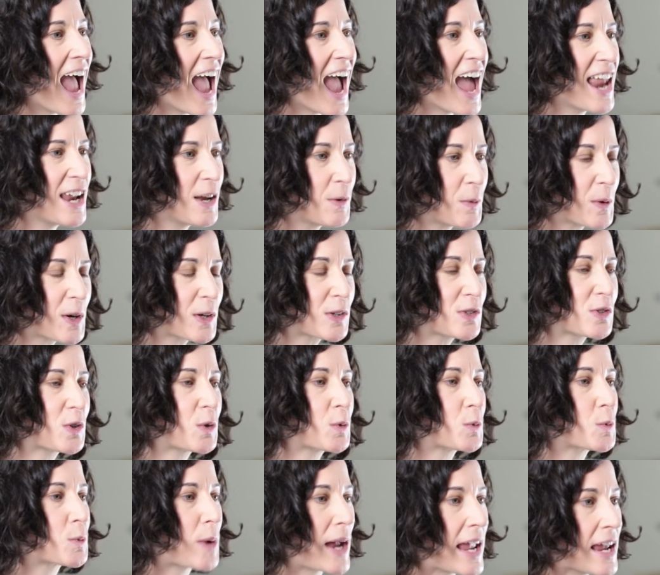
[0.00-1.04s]
and it works
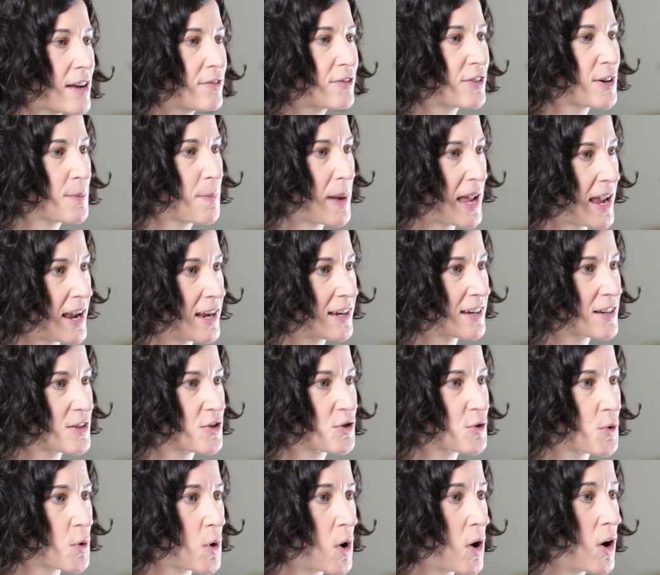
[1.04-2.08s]
great for pain
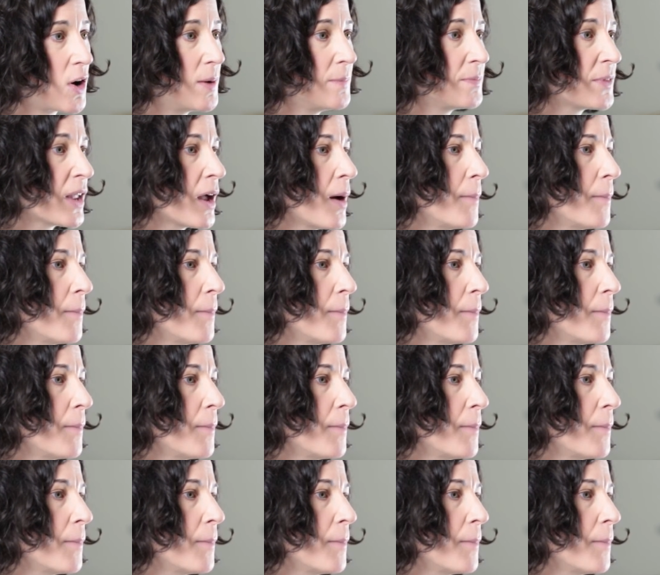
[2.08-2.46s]
control.